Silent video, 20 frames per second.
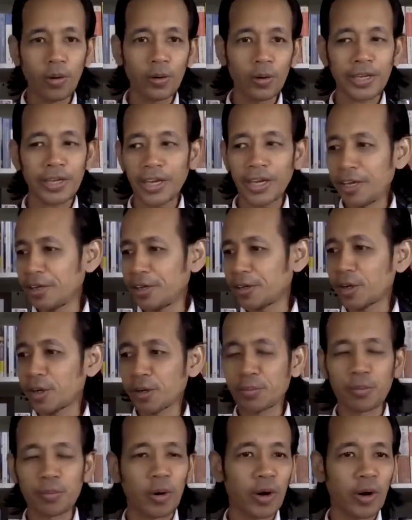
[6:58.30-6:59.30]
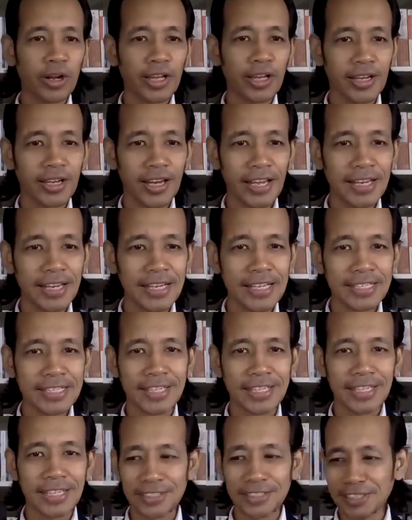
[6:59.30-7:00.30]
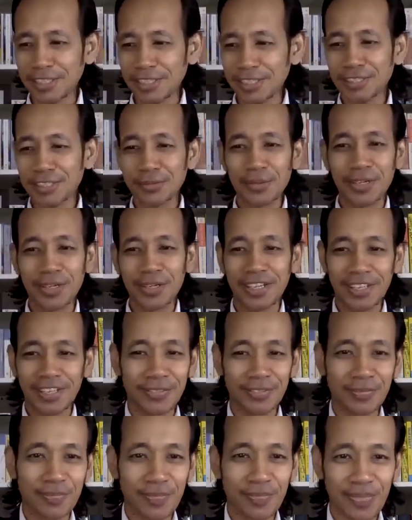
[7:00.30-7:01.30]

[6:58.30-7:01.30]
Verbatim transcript: Okay, good morning, ladies and gentlemen.